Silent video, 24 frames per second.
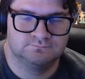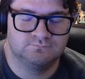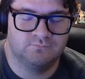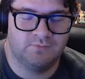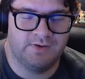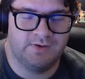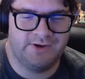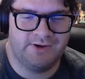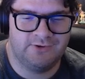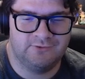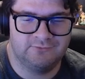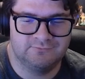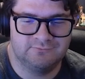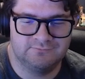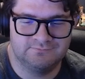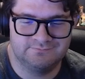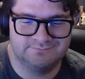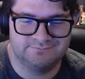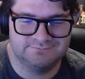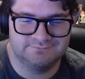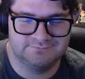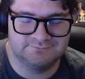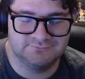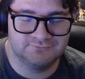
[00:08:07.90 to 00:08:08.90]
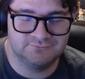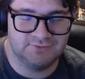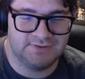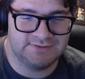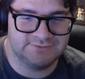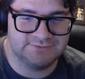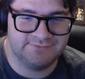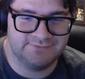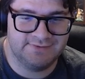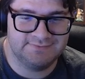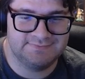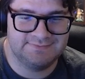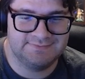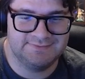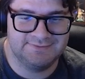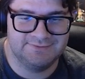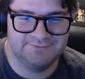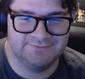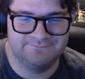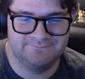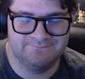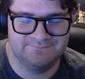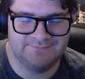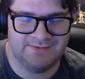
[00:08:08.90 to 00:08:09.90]
Wow, rock right
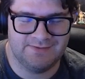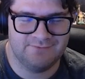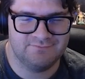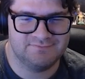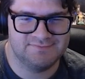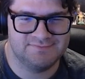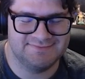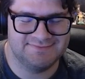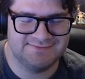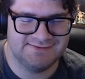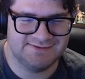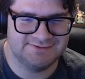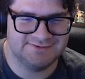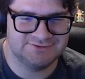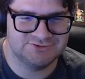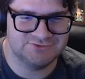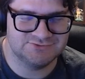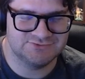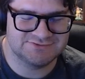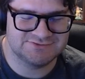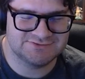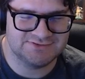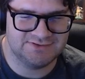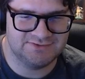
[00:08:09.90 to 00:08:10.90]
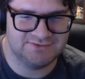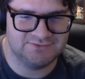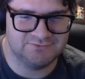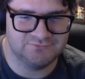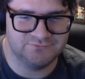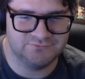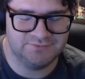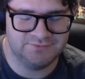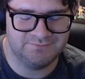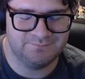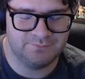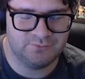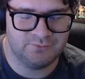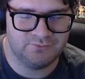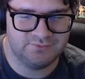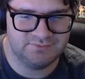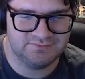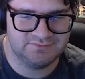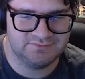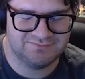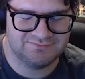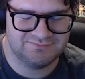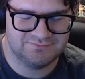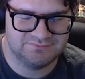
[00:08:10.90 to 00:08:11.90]
there. Now it's Indiana Jones style. Run,
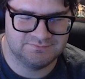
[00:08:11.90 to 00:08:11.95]
boys.